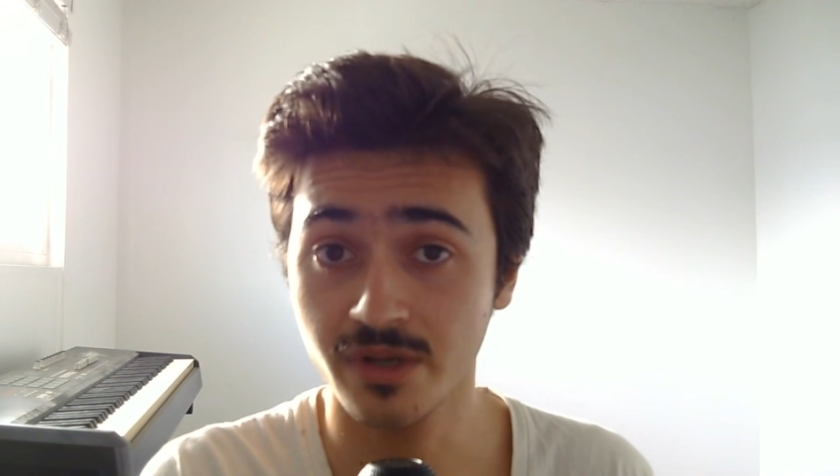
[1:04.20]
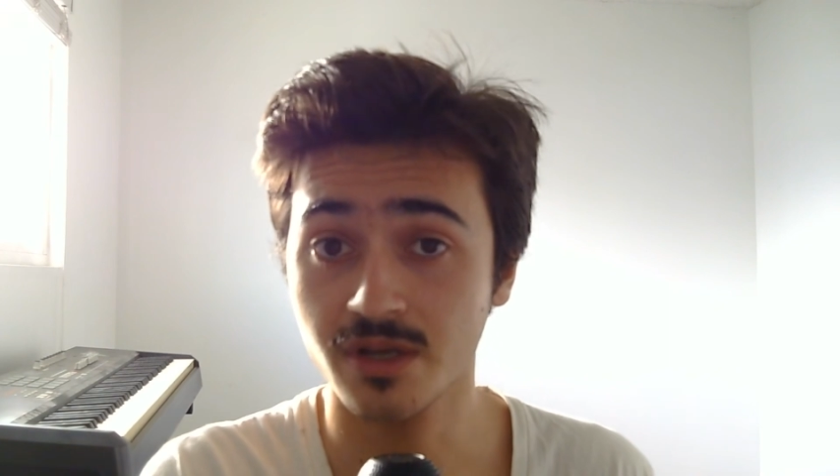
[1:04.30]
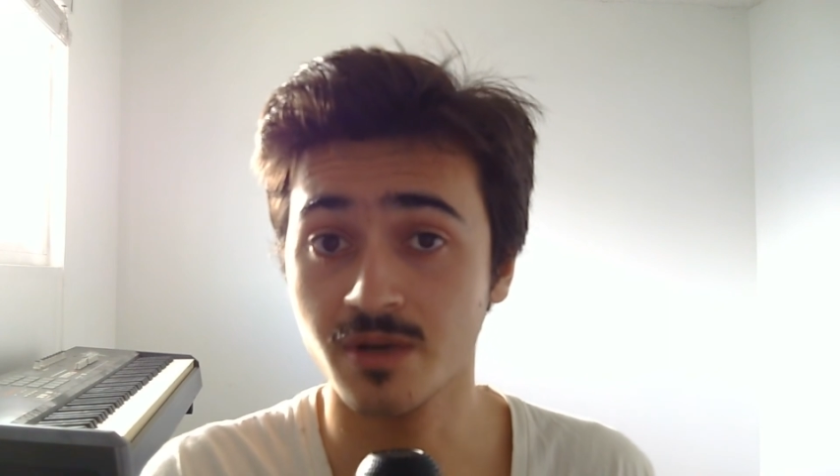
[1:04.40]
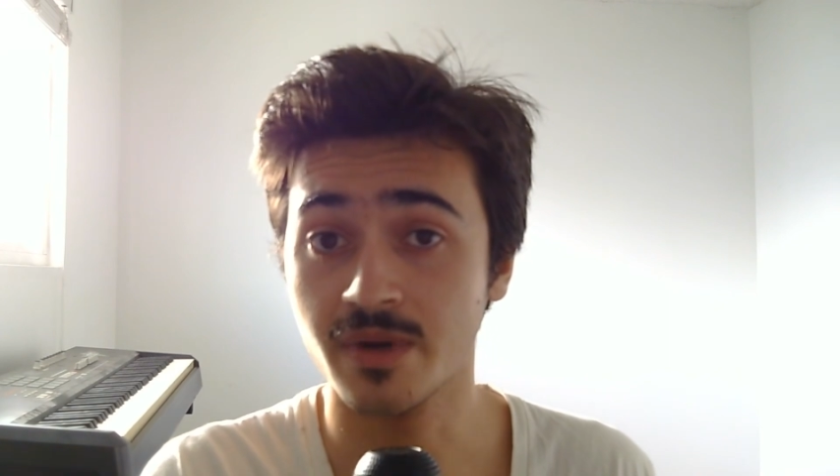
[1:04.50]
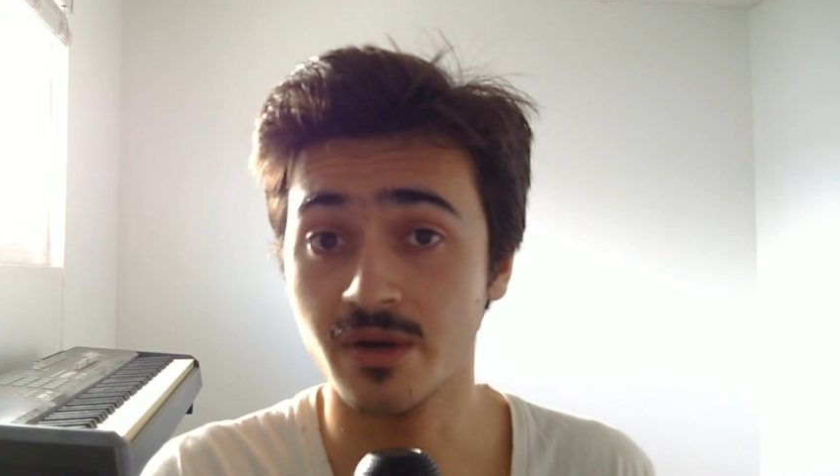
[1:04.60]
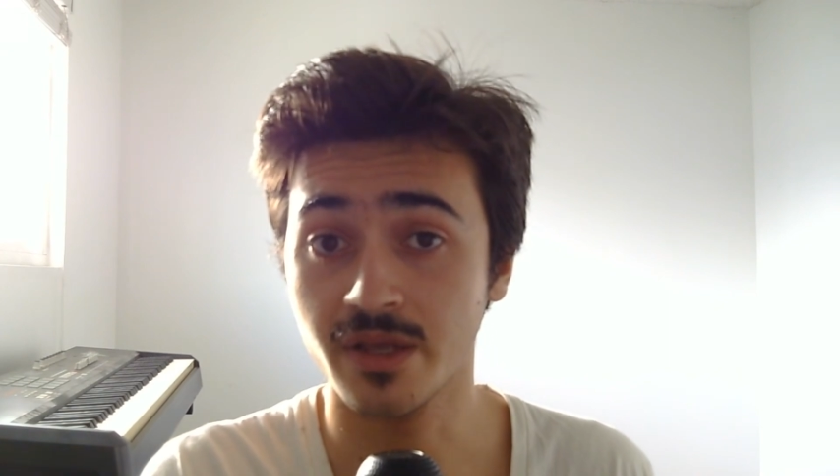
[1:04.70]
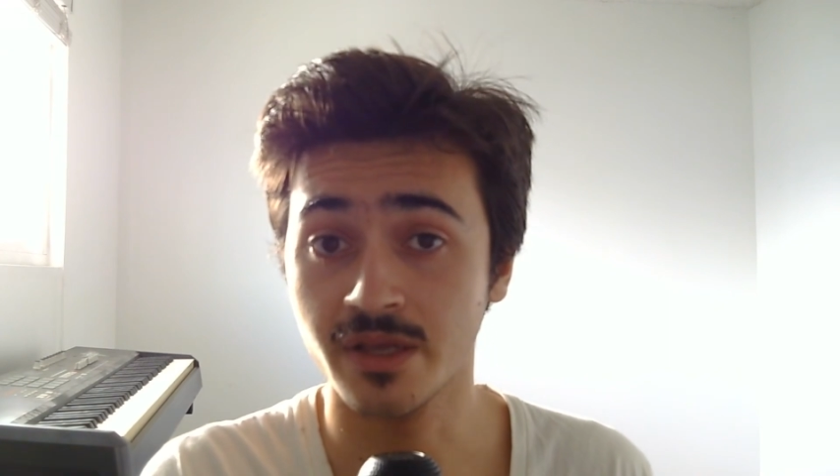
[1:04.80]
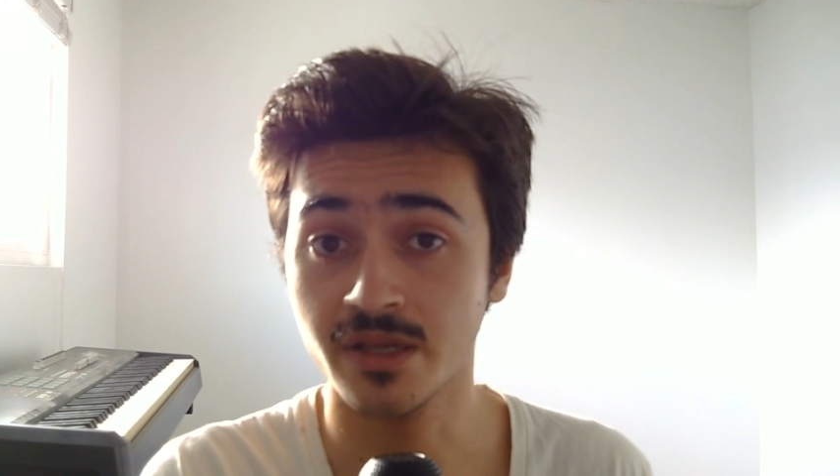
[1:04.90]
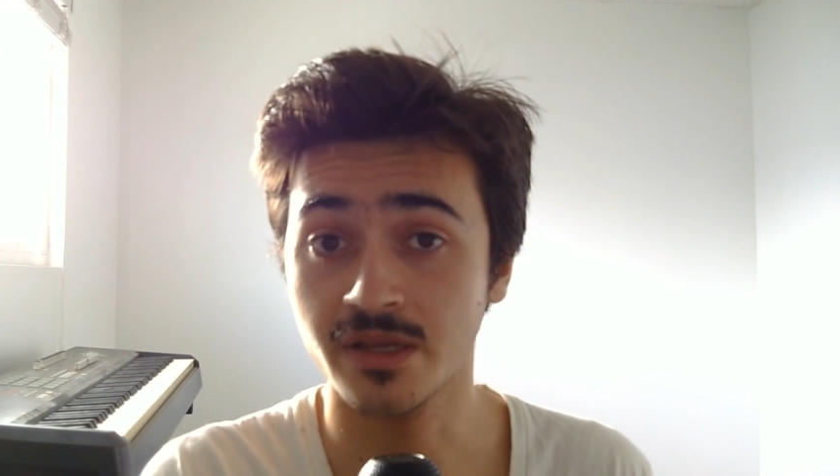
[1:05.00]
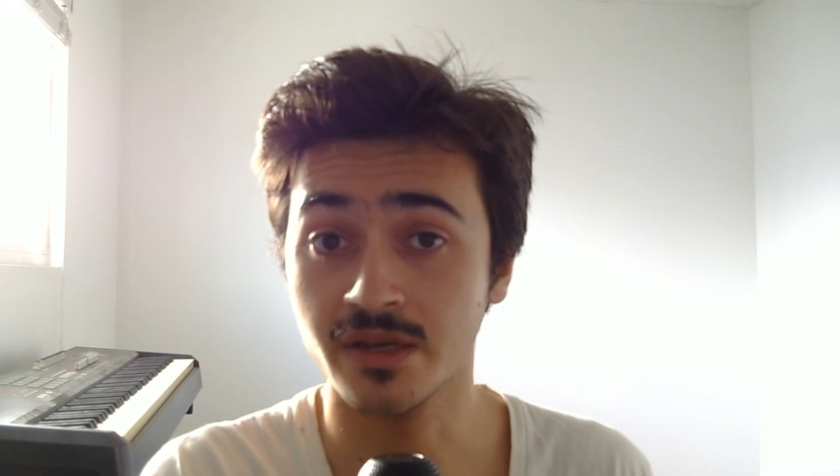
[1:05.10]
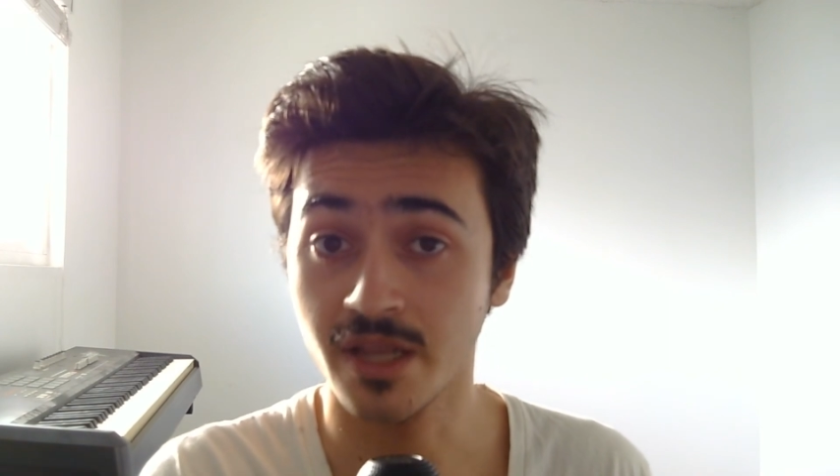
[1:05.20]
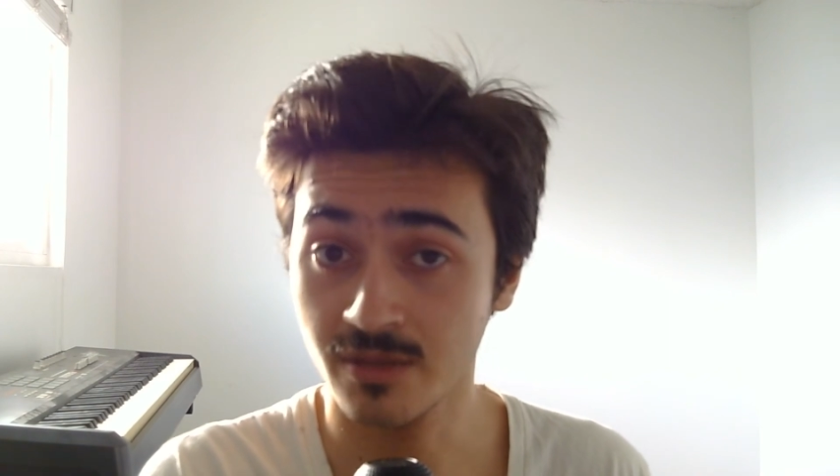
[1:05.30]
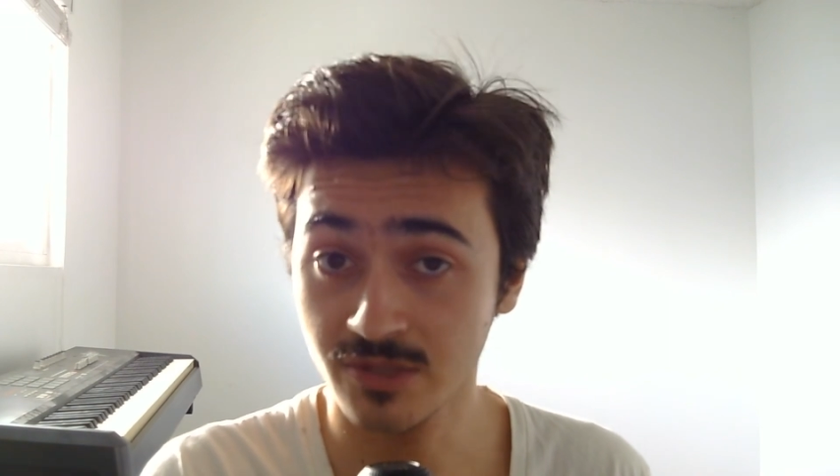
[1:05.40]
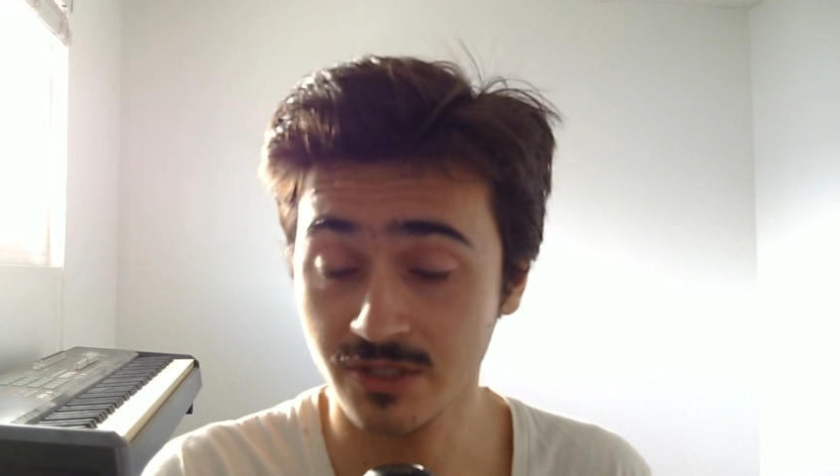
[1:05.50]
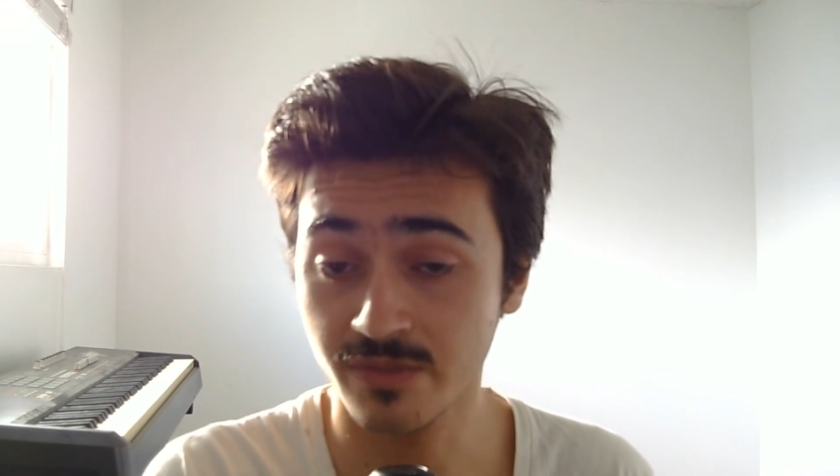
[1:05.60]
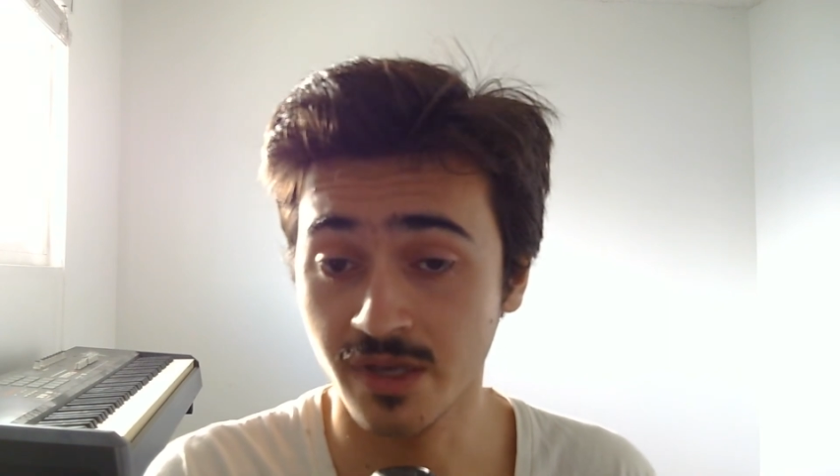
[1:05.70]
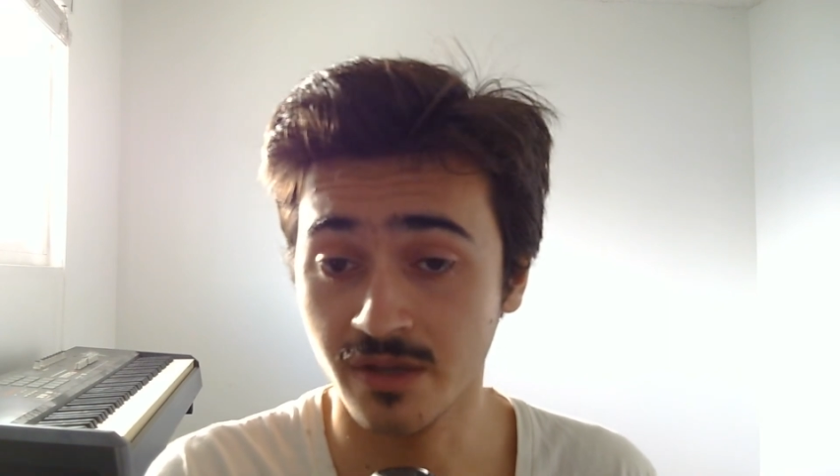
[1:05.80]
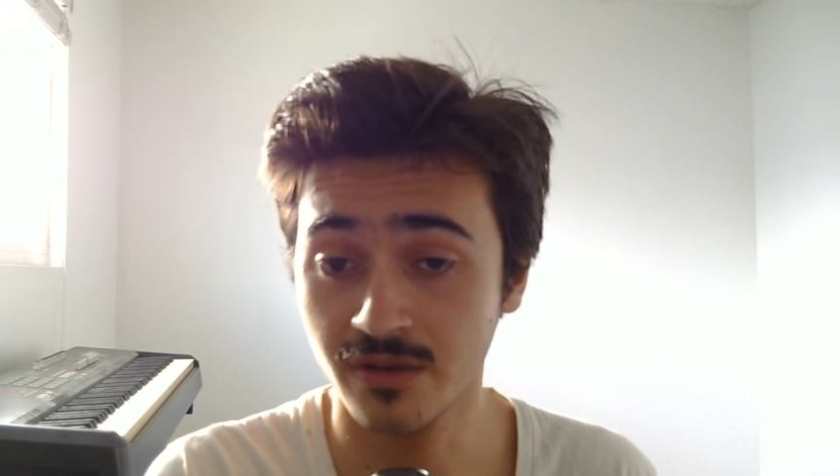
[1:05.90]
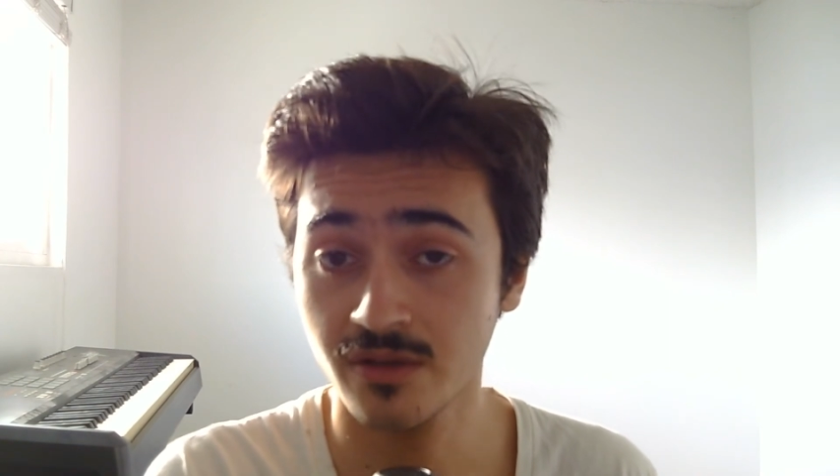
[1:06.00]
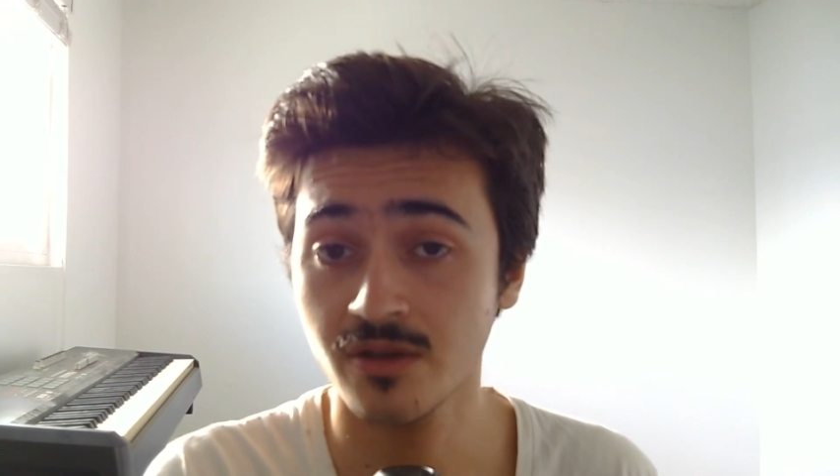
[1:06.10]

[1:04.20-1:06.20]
about a nameless man